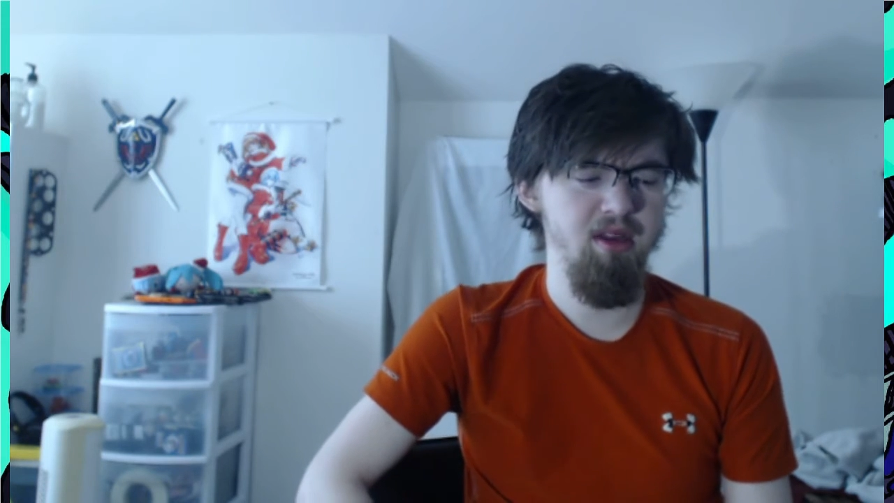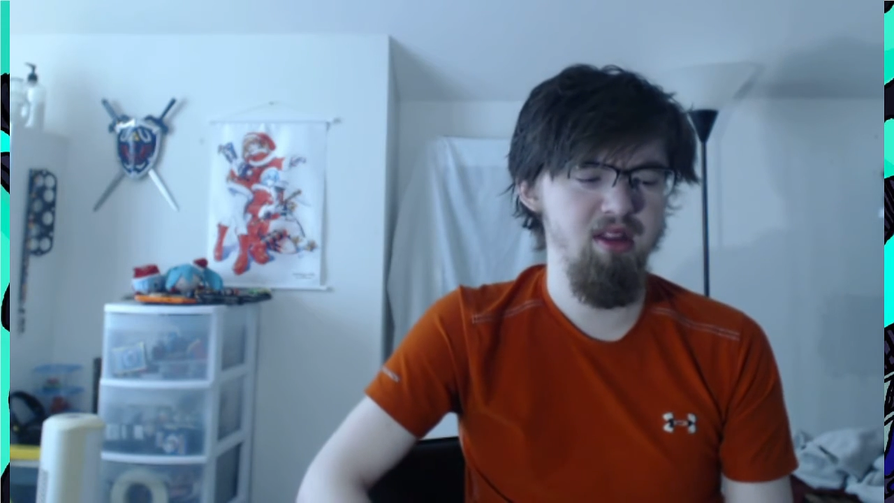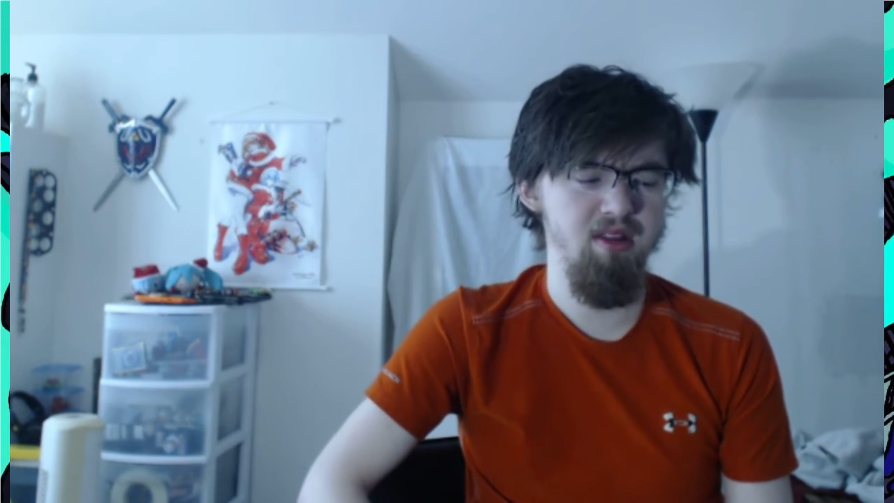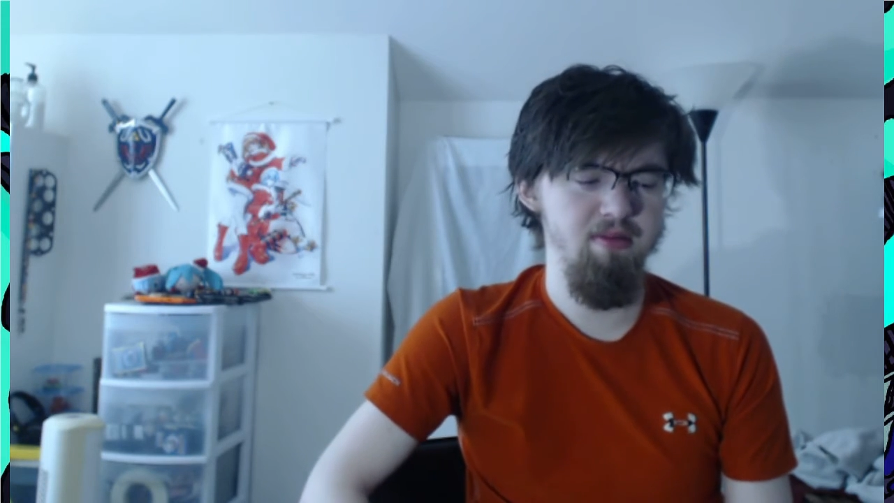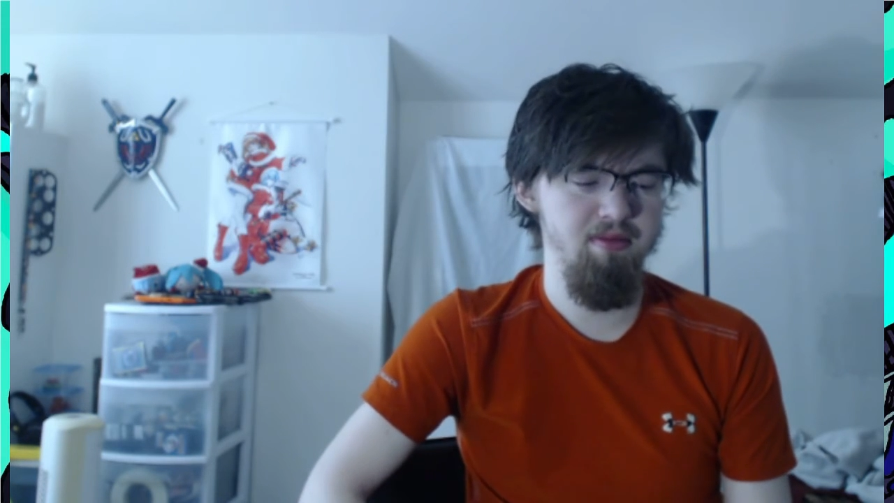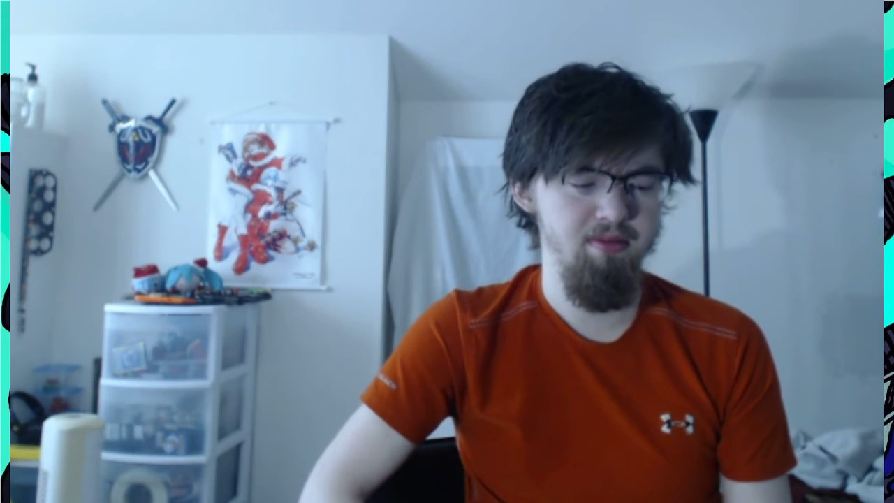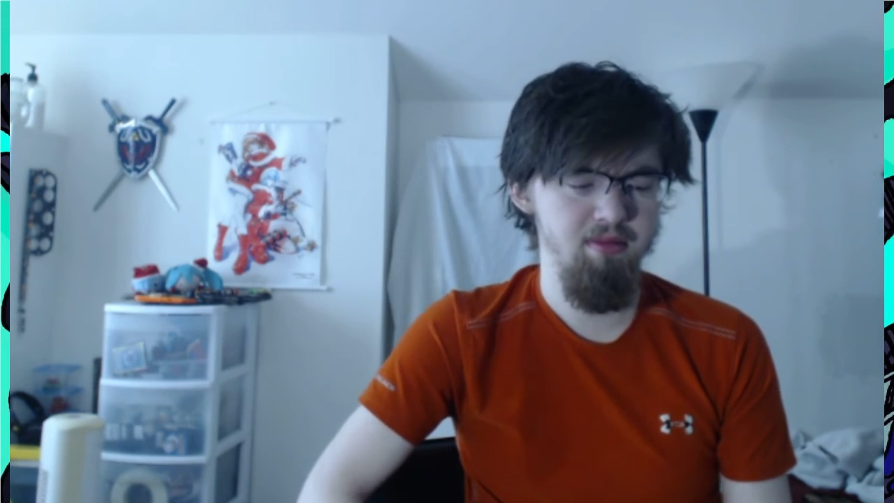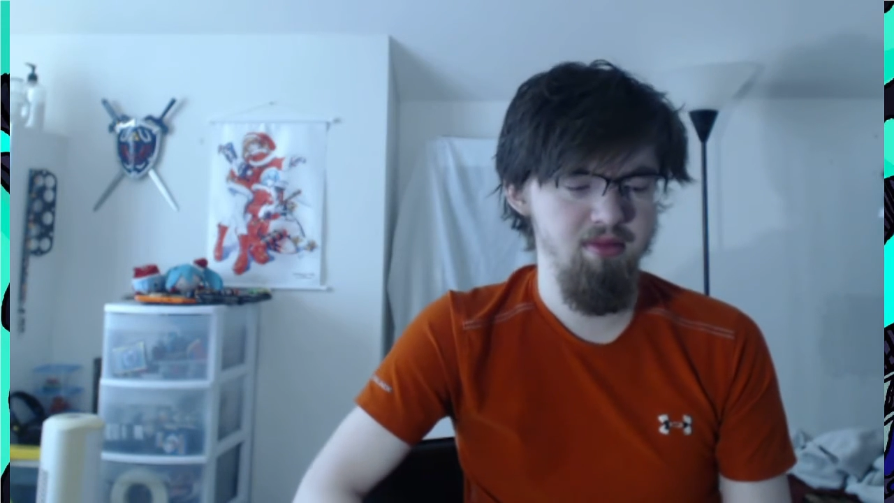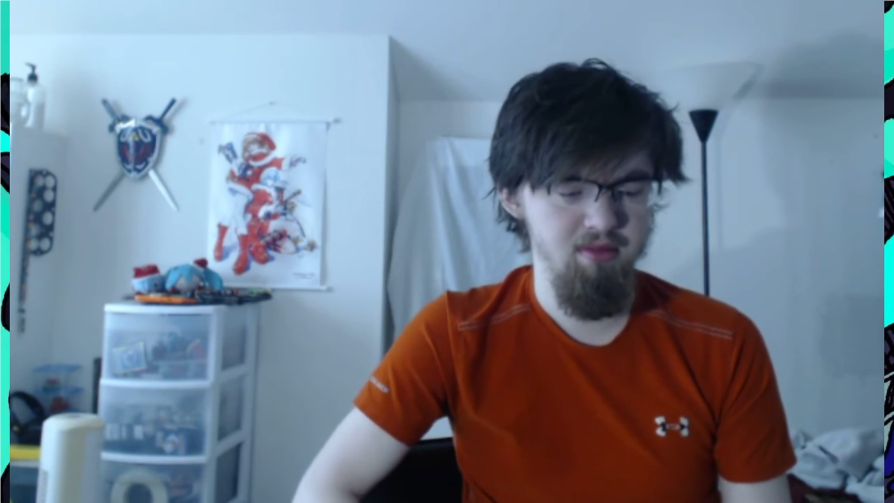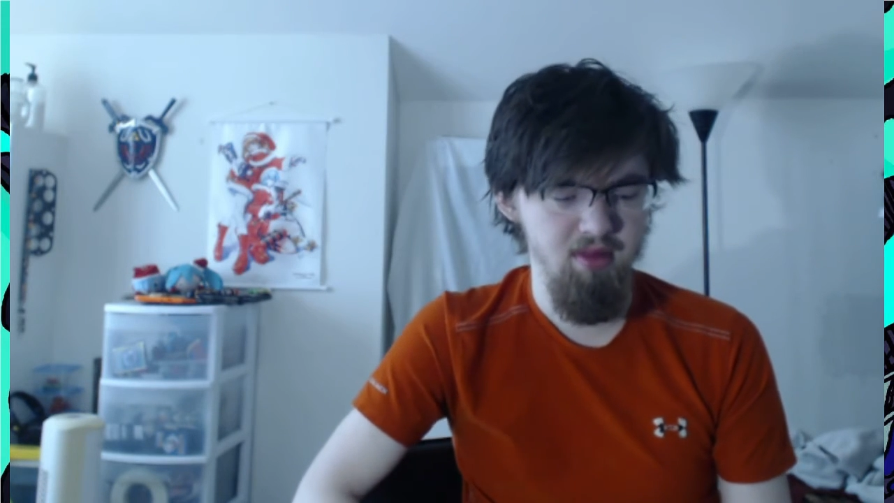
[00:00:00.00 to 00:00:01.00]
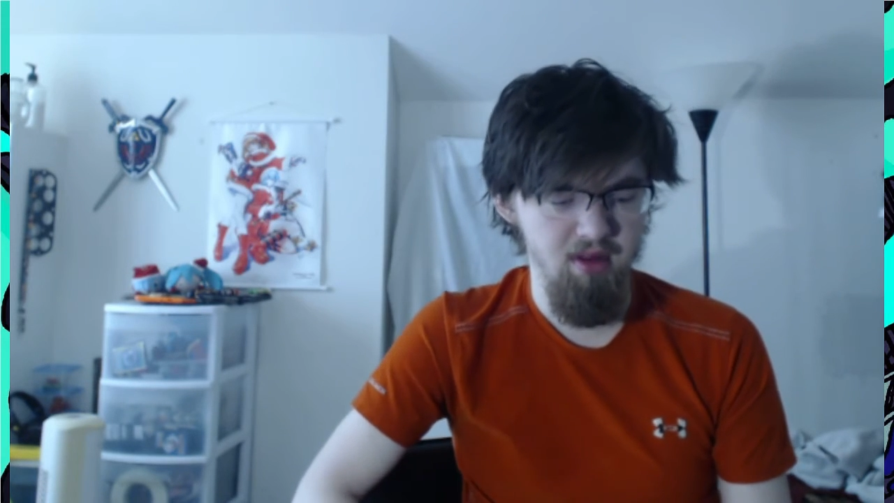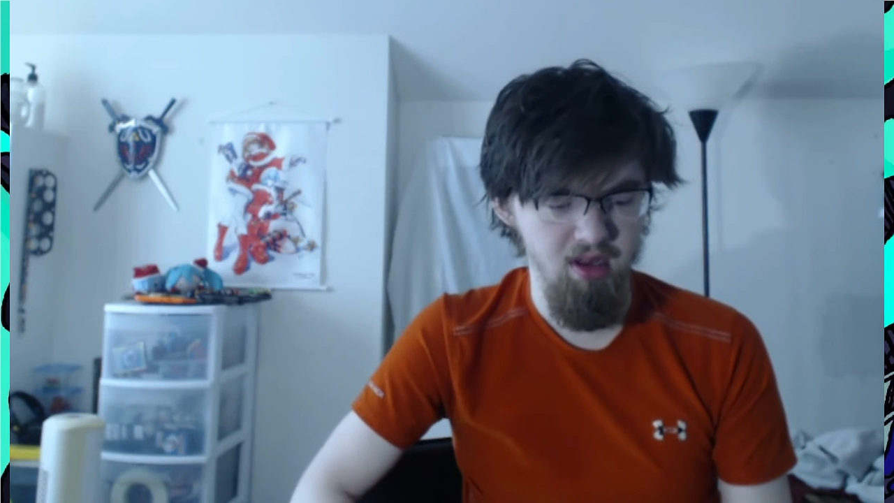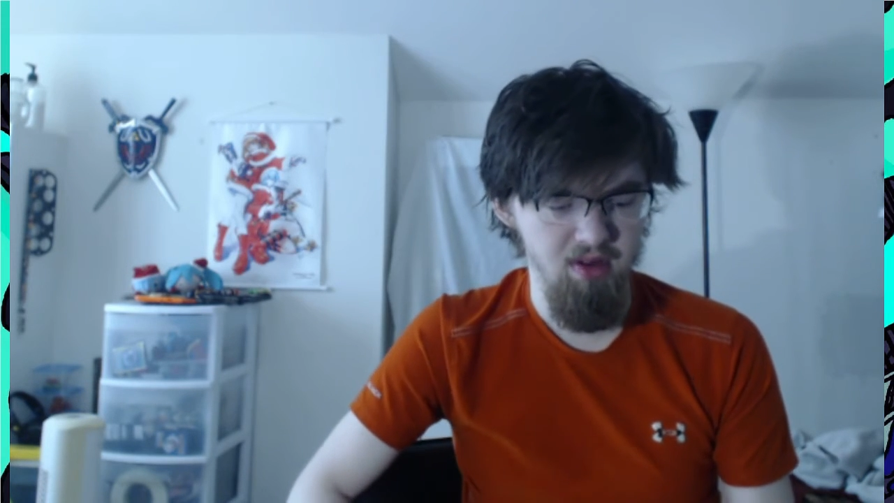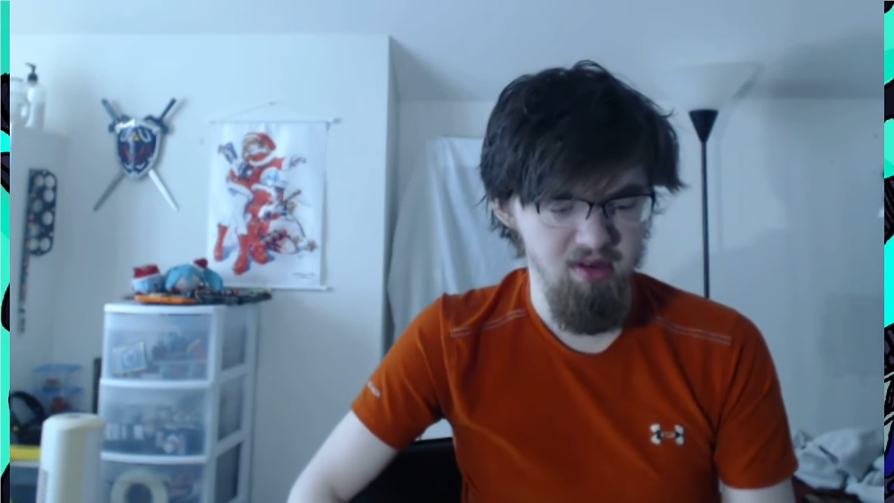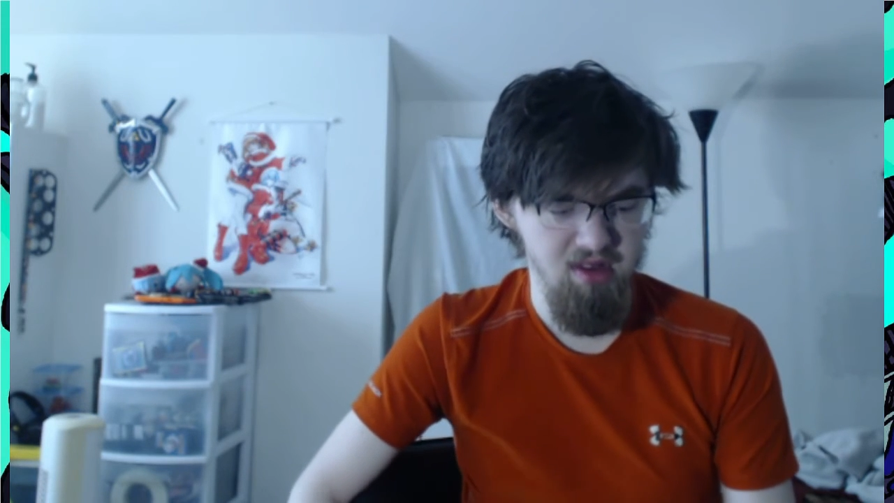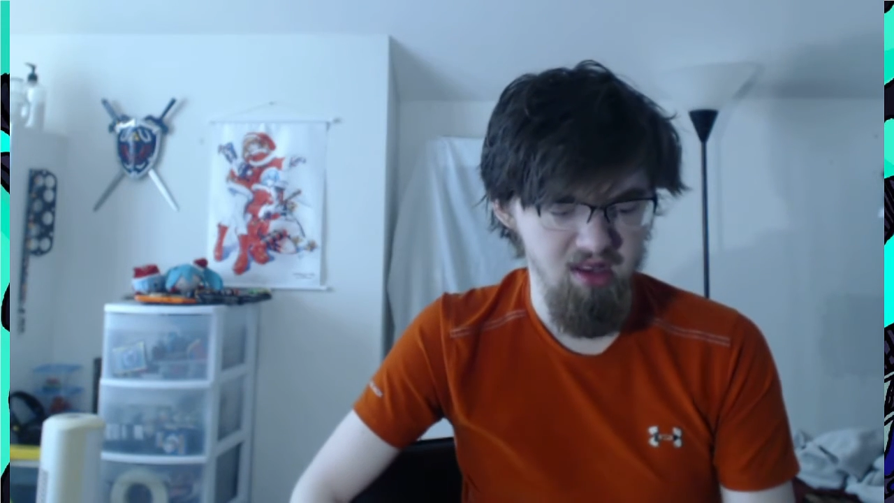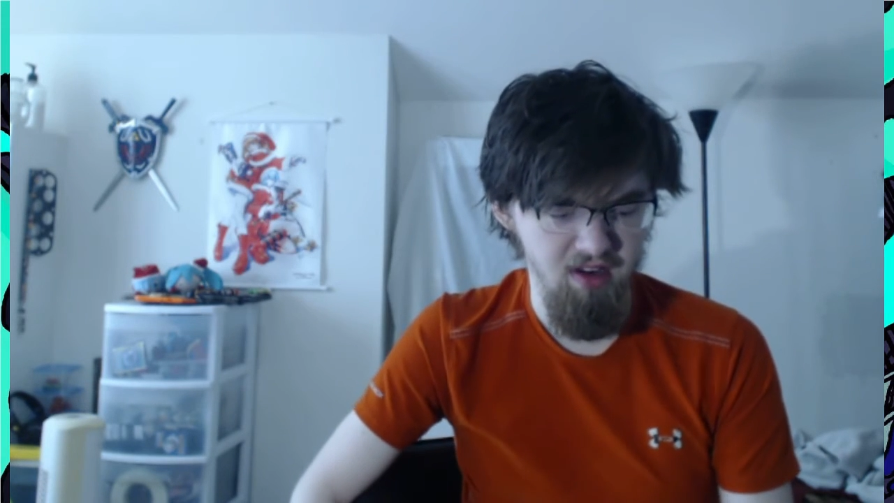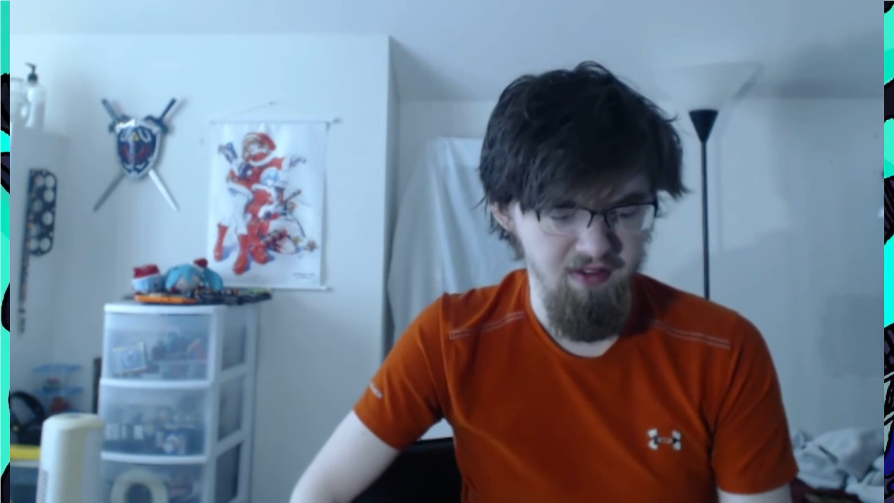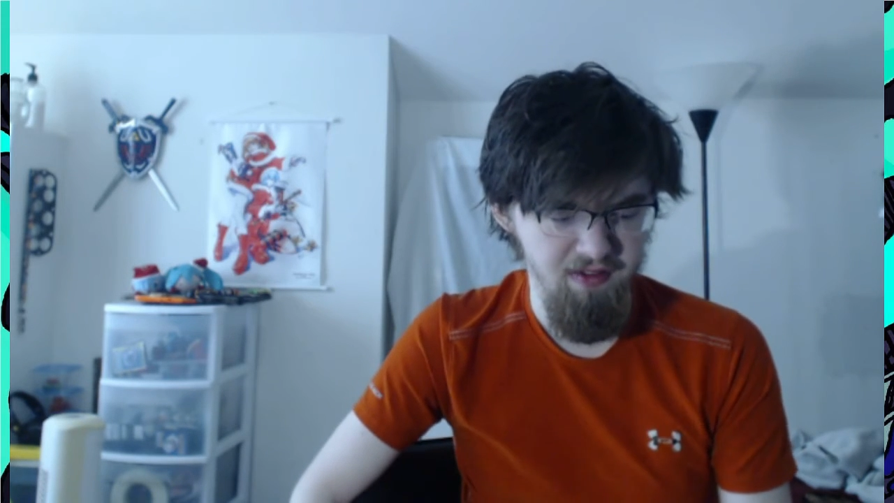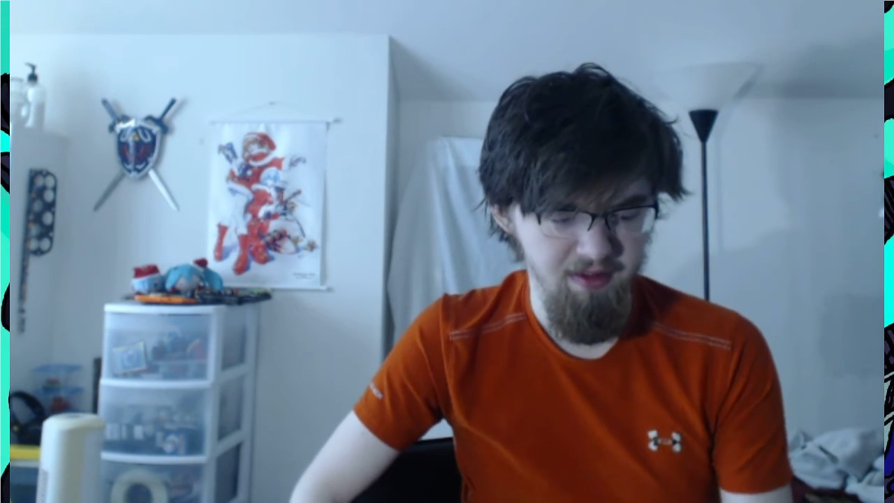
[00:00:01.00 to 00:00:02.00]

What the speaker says: get some other stuff.